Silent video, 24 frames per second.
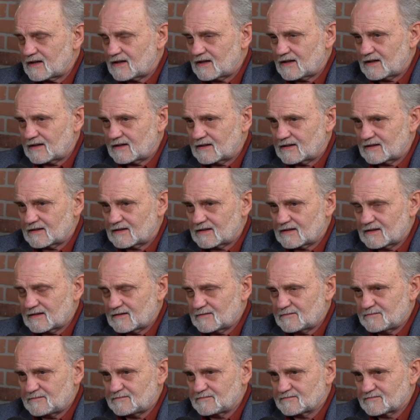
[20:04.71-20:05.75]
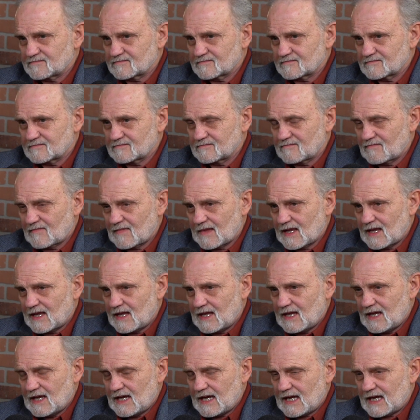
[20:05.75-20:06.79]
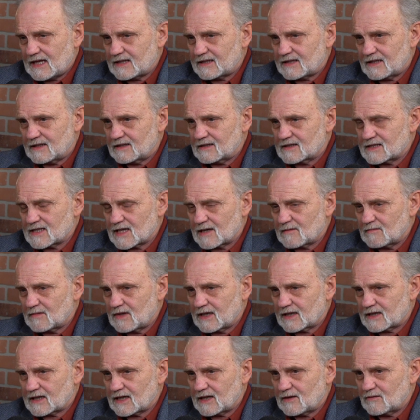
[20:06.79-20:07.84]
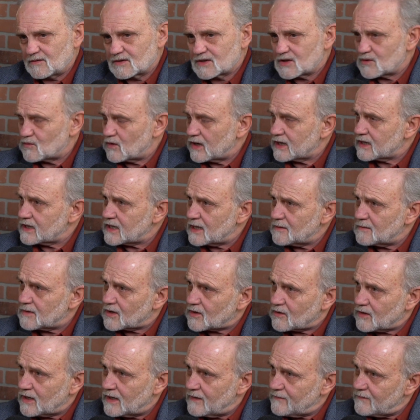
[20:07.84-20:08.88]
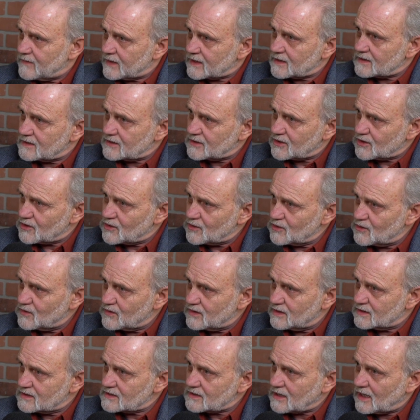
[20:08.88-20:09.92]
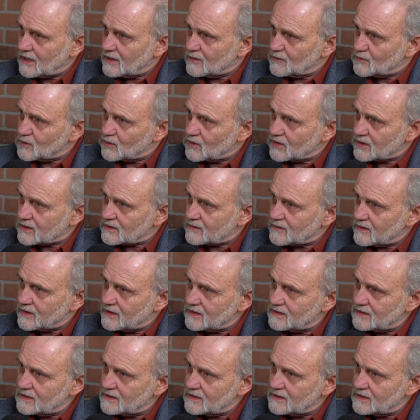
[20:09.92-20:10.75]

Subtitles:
And it didn't seem like I was the right demographic to do this kind of work, right?